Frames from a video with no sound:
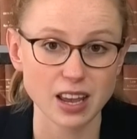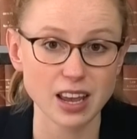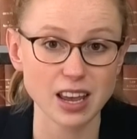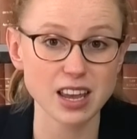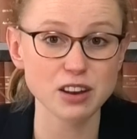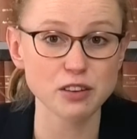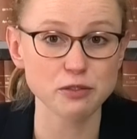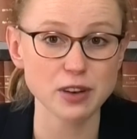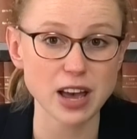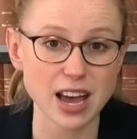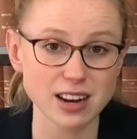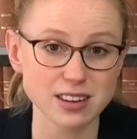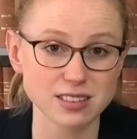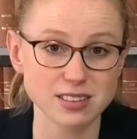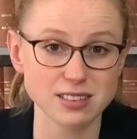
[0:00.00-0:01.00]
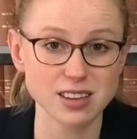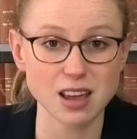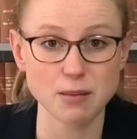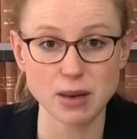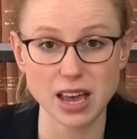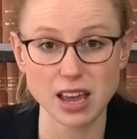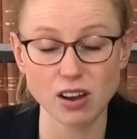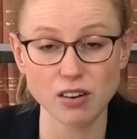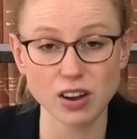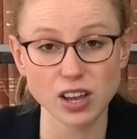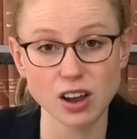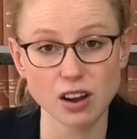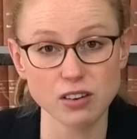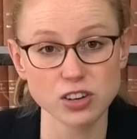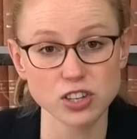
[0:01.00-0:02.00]
In effect, the CMA are
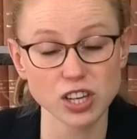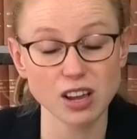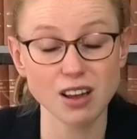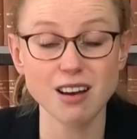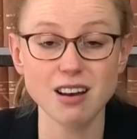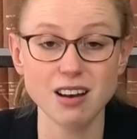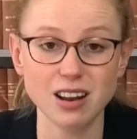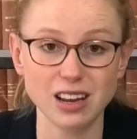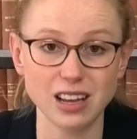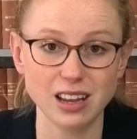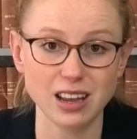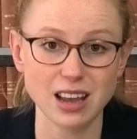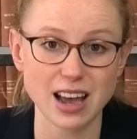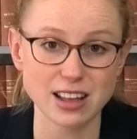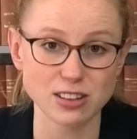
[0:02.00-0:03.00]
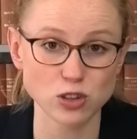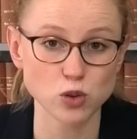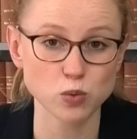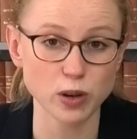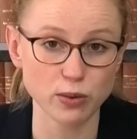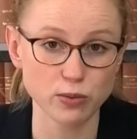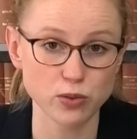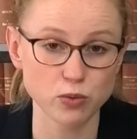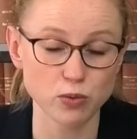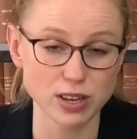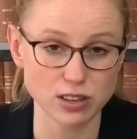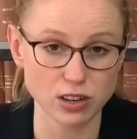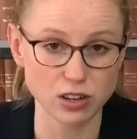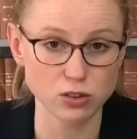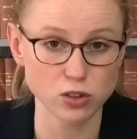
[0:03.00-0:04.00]
encouraging early and swift
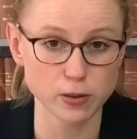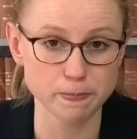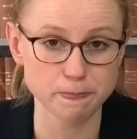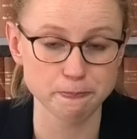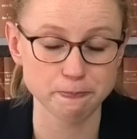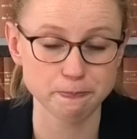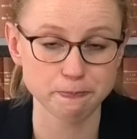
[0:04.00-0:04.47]
resolution.